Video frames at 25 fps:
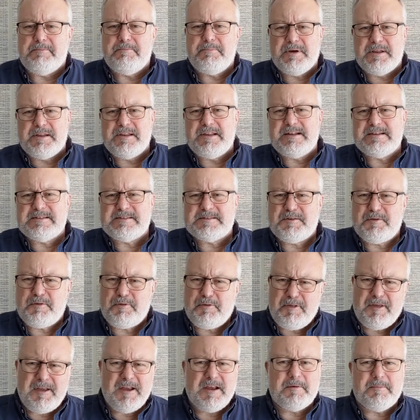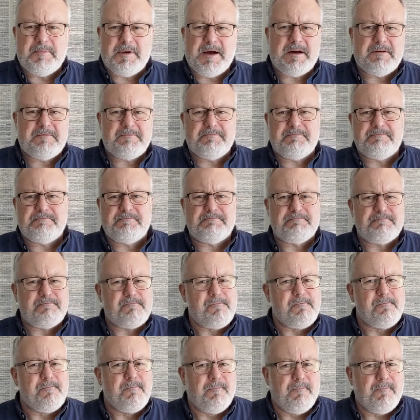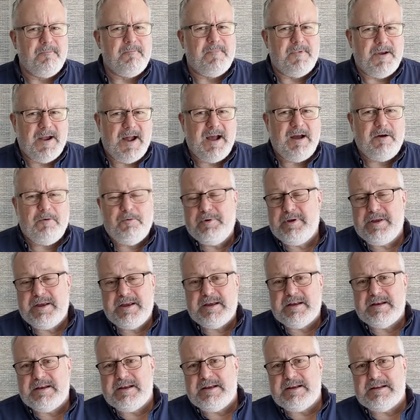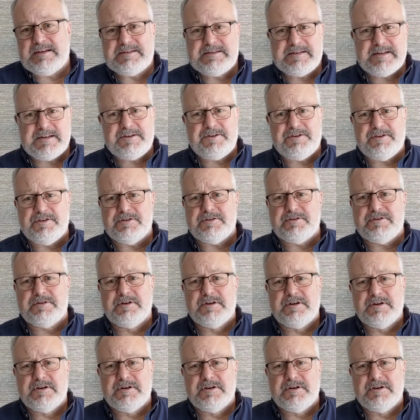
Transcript: But let's think about how we can continue